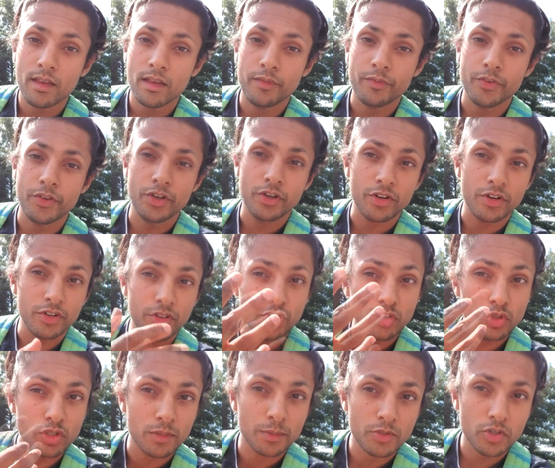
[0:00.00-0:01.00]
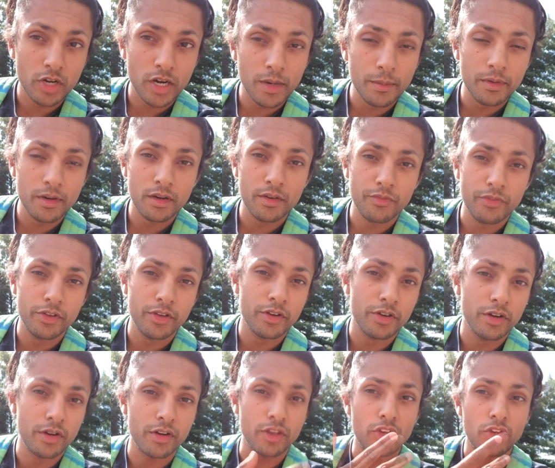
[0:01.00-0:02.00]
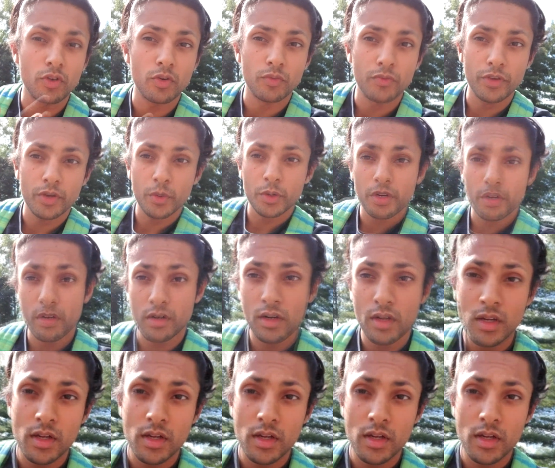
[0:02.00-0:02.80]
If you're a new subscriber, if you're a new viewer,